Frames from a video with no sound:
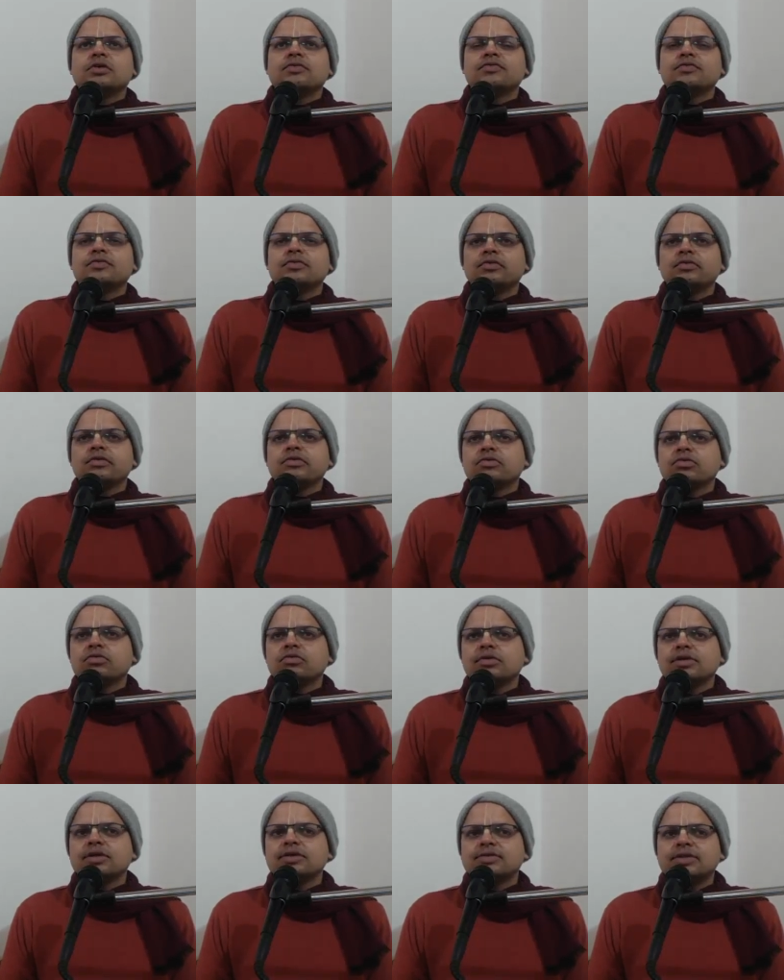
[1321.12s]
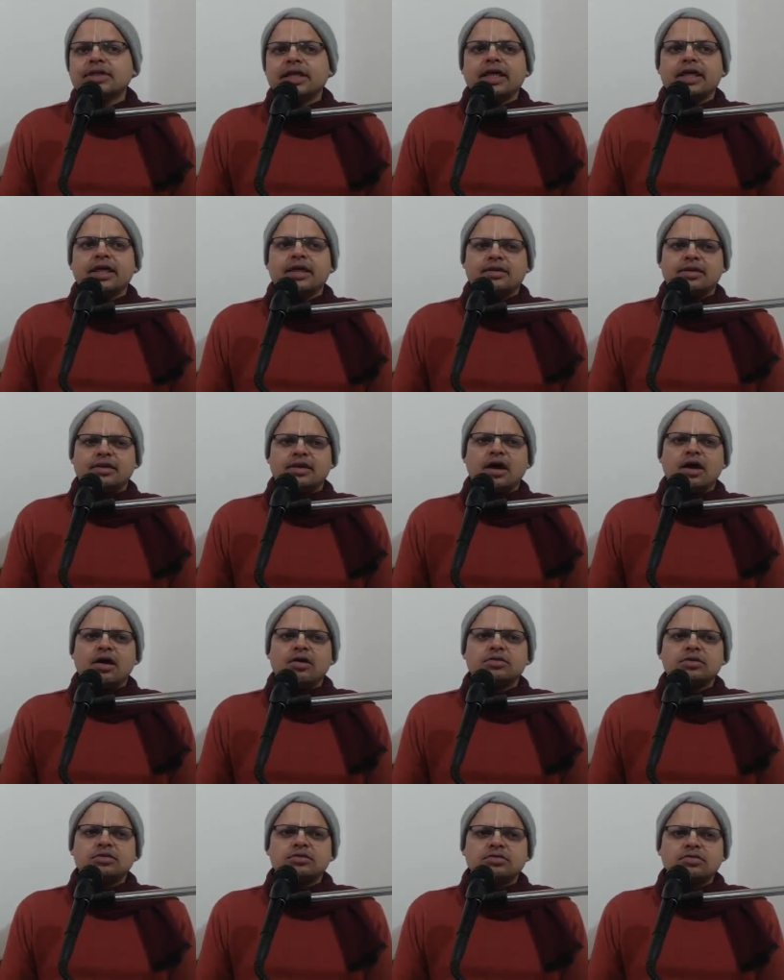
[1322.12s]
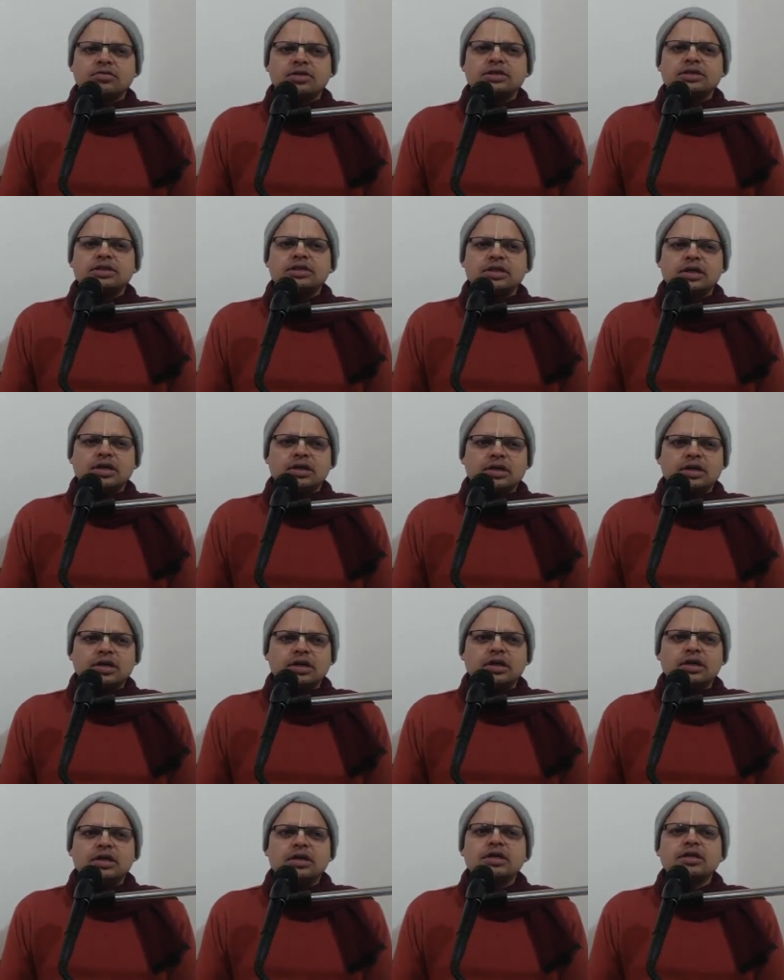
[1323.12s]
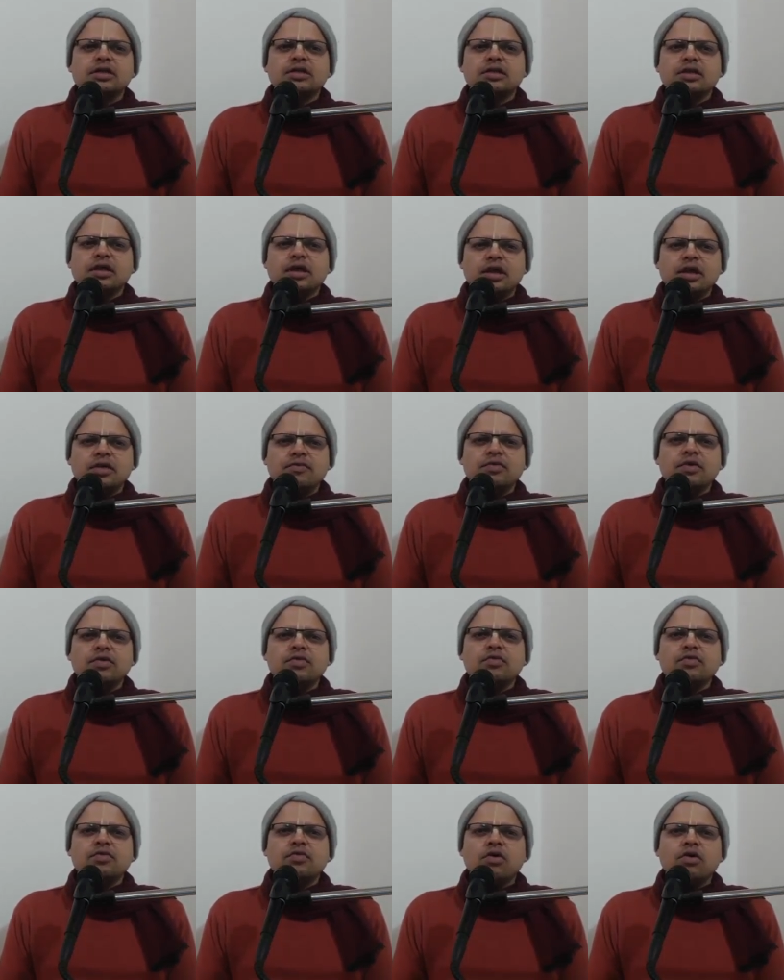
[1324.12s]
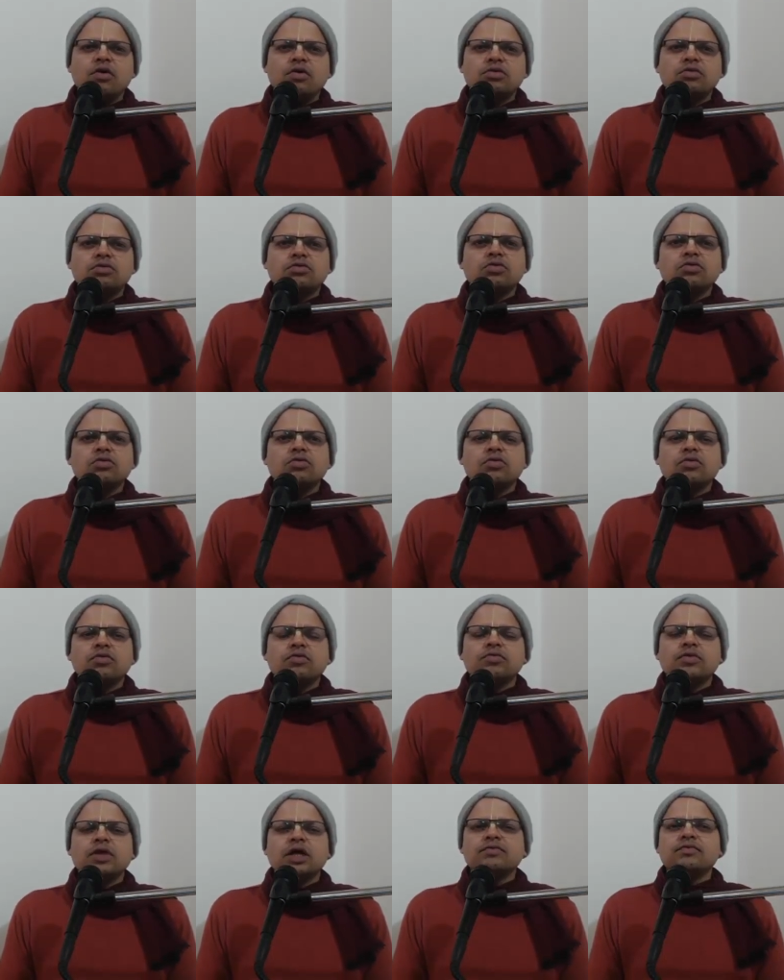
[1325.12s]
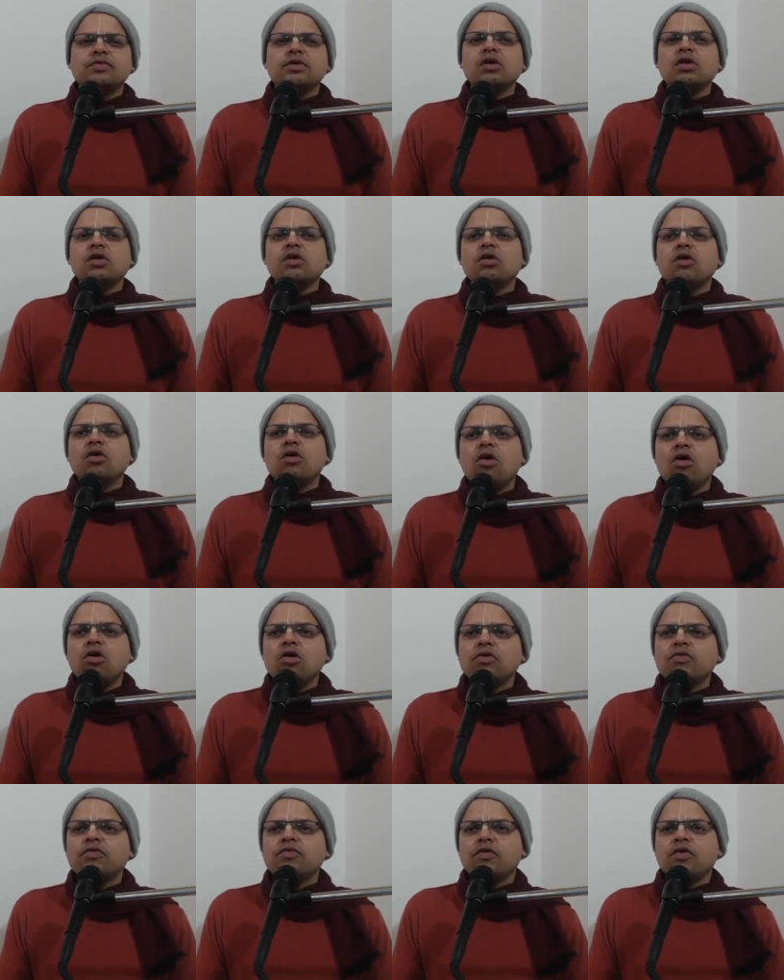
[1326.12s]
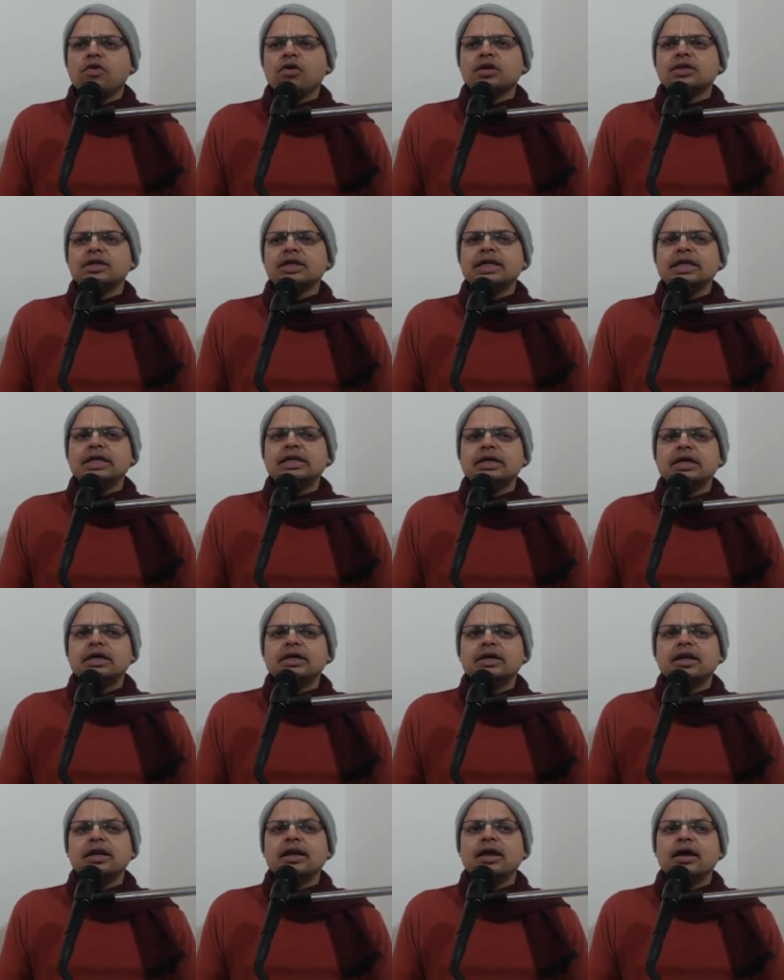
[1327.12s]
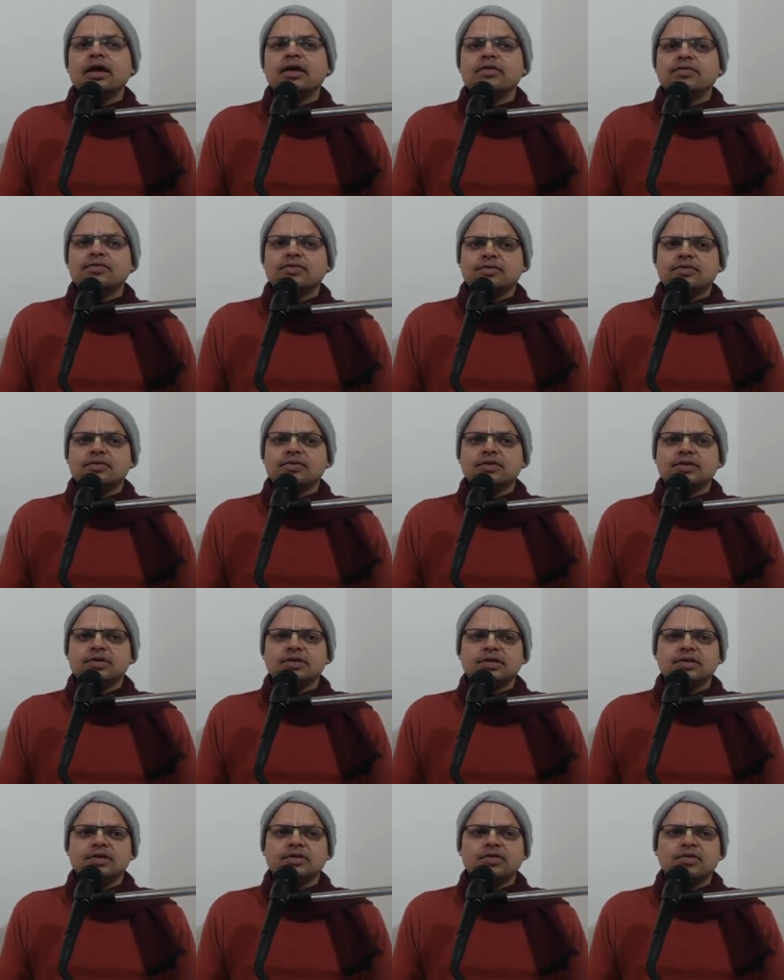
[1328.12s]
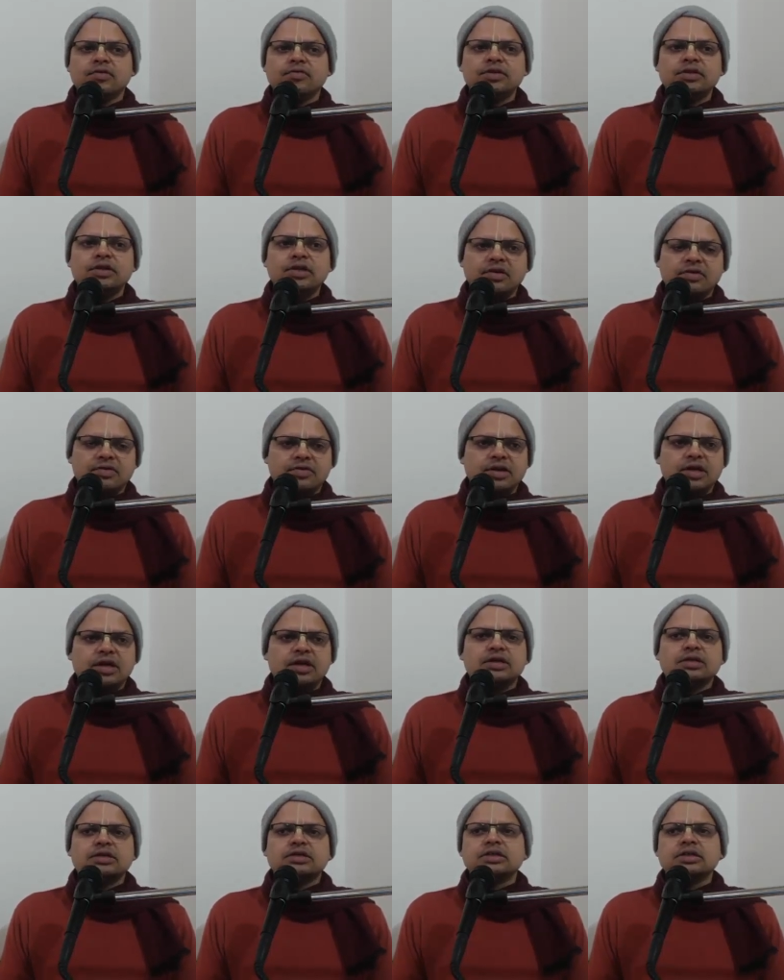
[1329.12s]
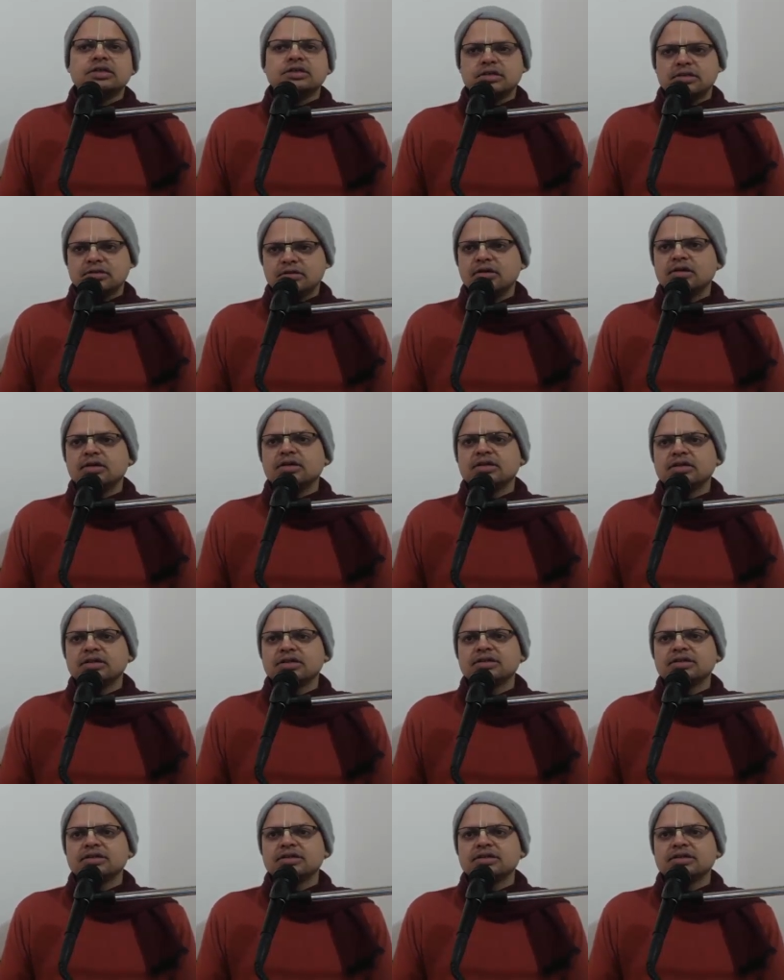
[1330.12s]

of the soul is there, that how the soul is eternal, then we want to, then we long for that eternal life with Krishna. Is it not?